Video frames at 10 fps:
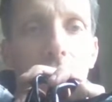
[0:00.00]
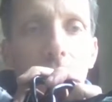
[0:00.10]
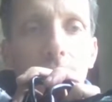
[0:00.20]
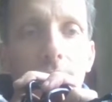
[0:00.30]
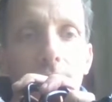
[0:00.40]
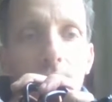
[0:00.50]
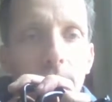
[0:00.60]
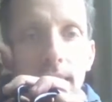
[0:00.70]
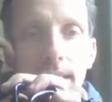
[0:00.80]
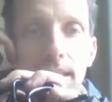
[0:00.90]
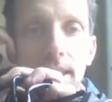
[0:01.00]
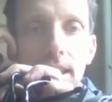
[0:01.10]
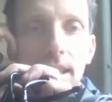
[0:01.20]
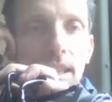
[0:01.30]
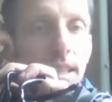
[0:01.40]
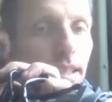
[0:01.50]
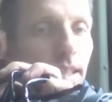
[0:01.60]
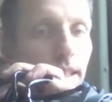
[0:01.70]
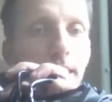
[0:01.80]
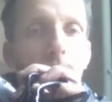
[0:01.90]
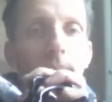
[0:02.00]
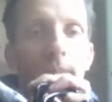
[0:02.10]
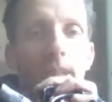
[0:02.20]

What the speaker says: it in place, because the